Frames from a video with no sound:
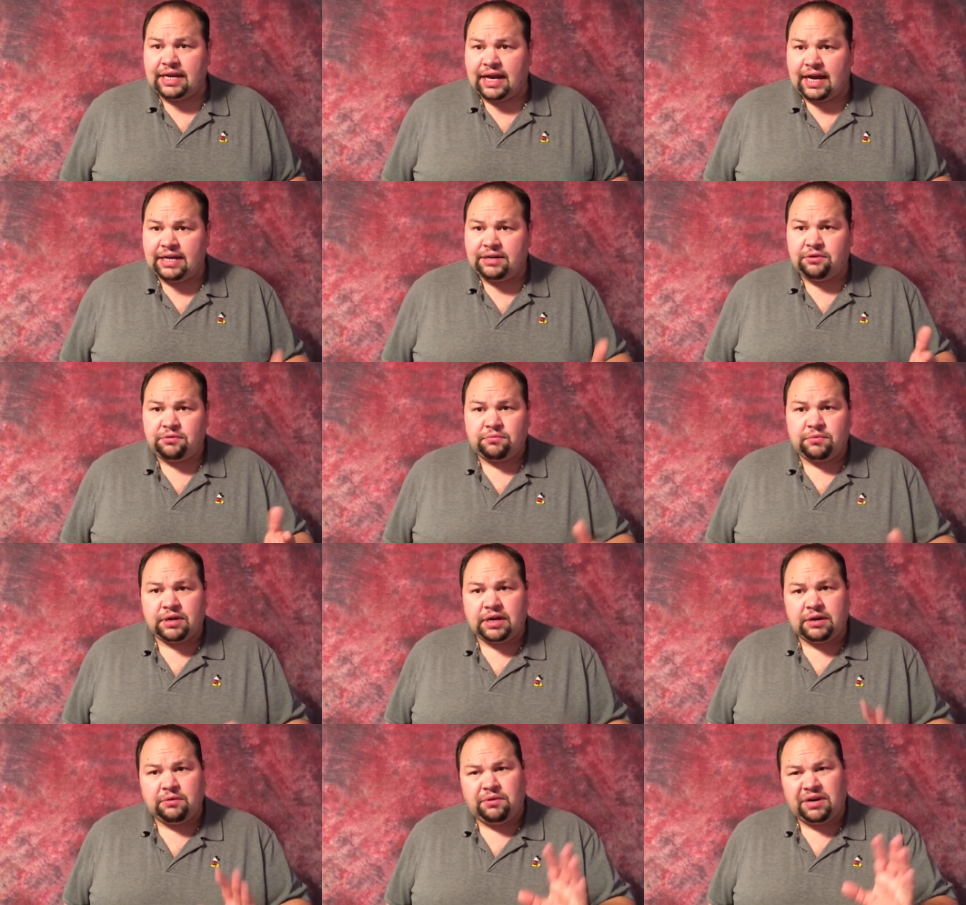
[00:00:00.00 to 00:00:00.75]
I don't
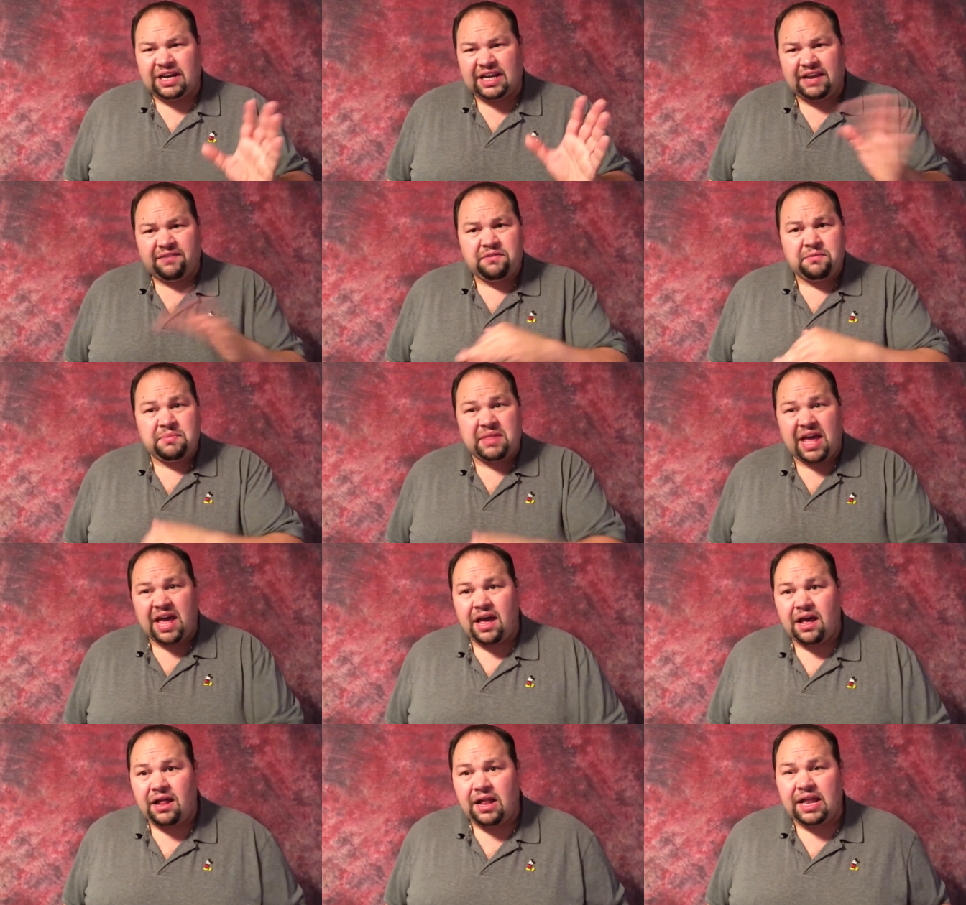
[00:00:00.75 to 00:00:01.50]
really want to give them
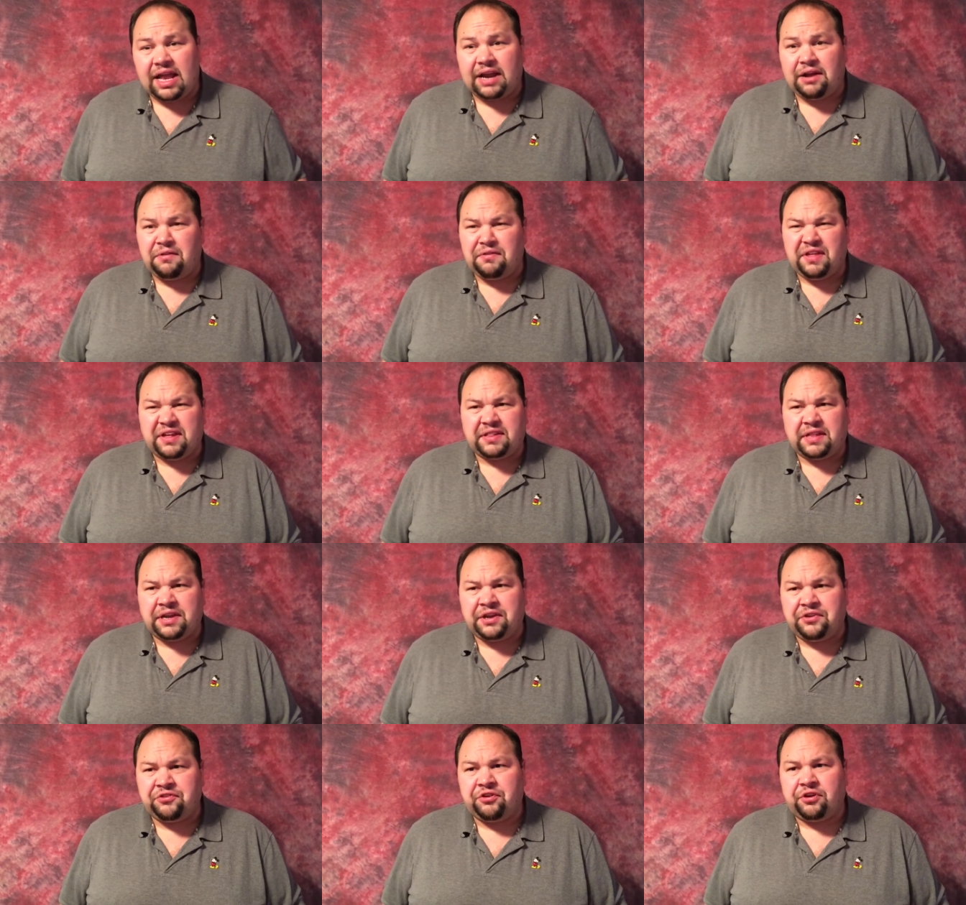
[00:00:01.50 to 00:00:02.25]
the L. I don't think
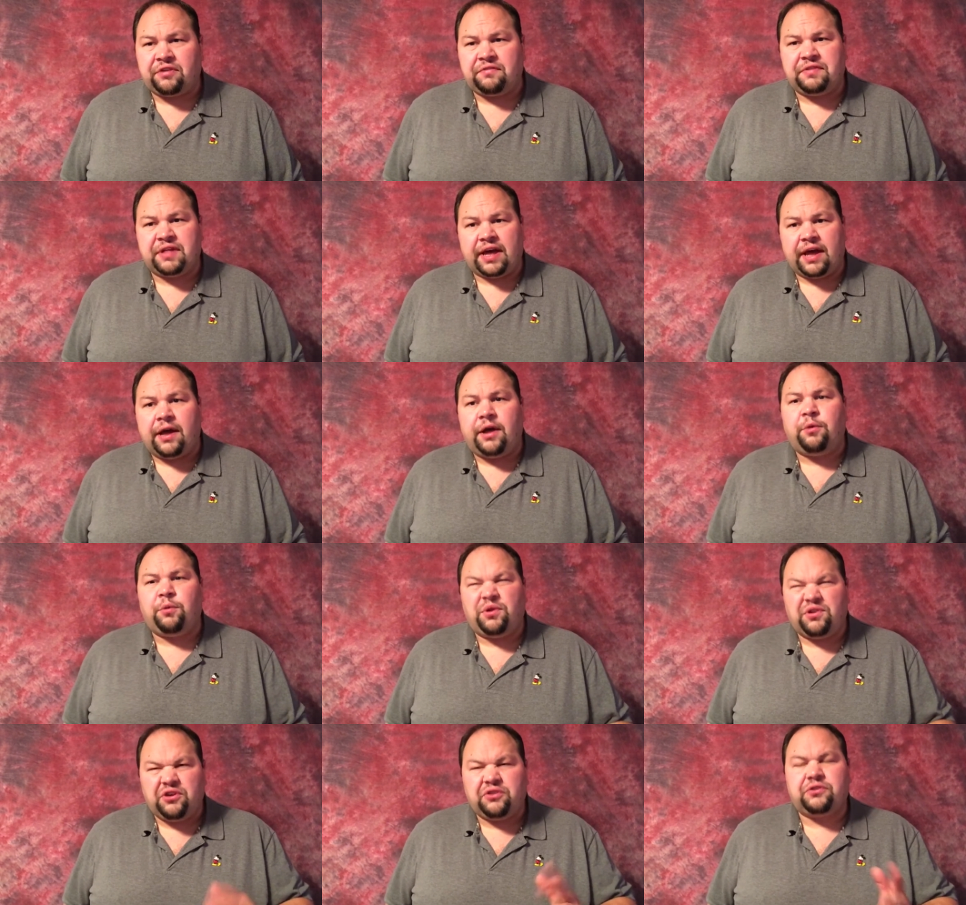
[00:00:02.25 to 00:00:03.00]
they deserve the L.
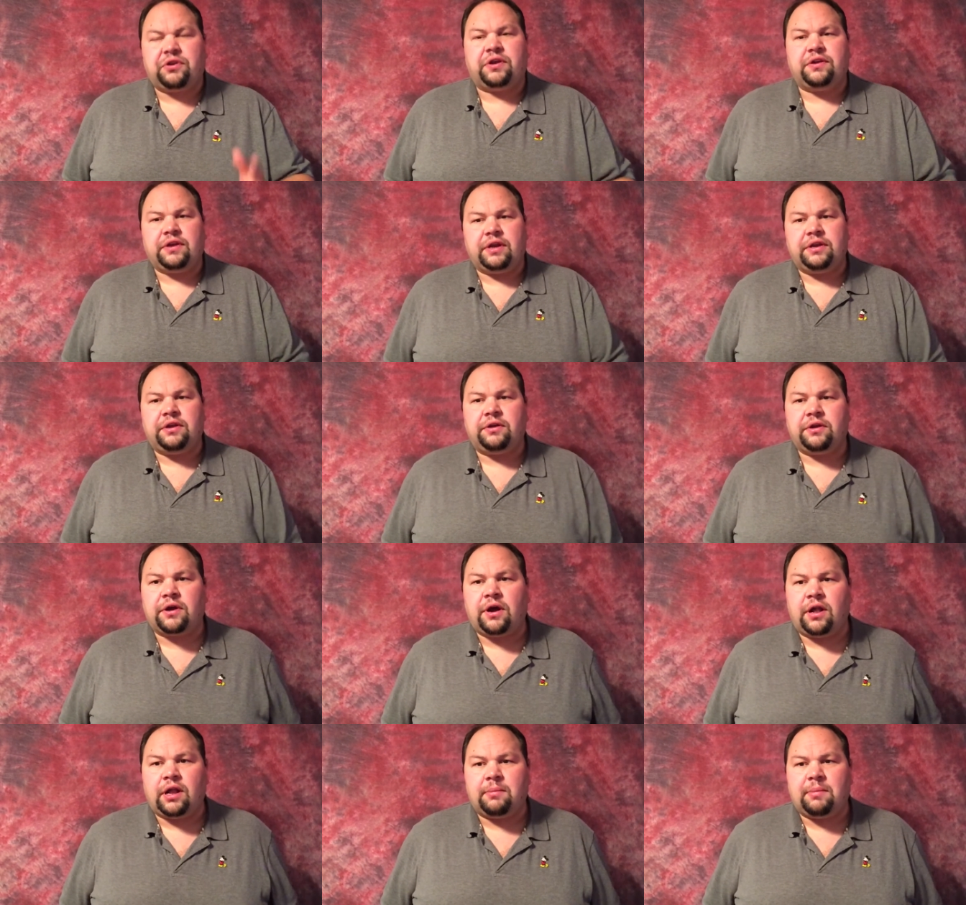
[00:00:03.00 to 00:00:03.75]
We'll just continue
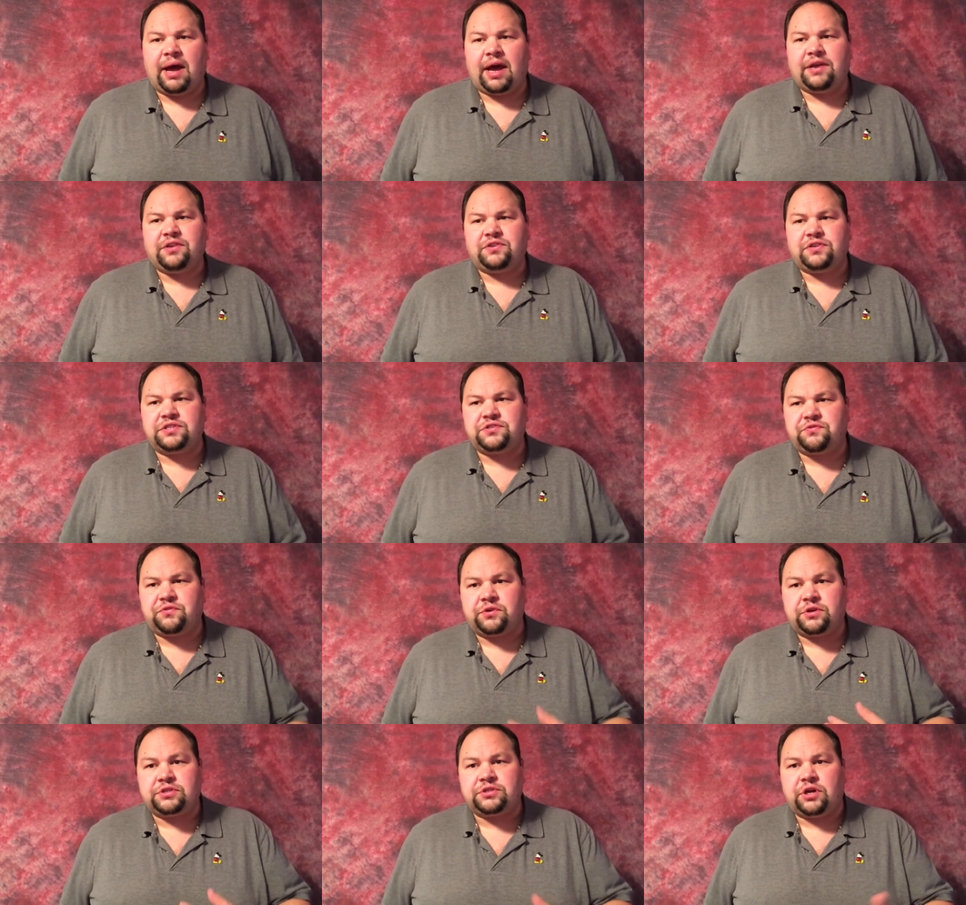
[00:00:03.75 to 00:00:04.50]
to call them ISIS
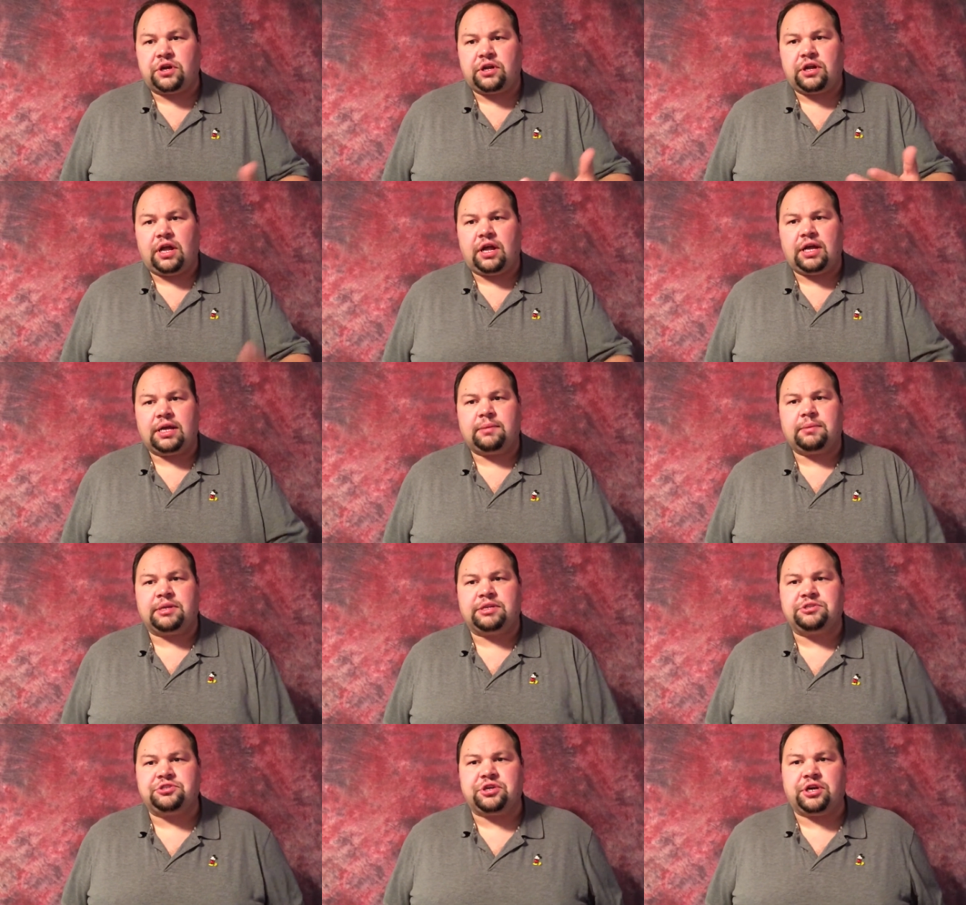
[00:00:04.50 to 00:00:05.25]
for as all I'm
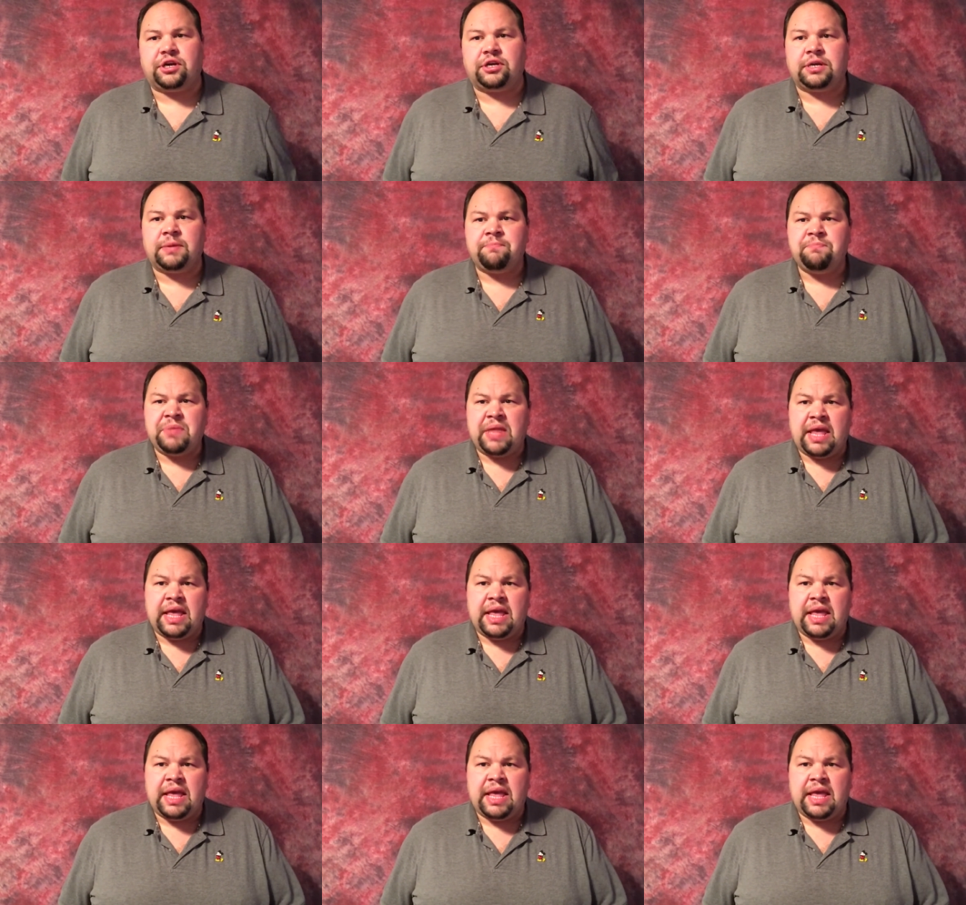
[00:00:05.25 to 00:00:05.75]
concerned.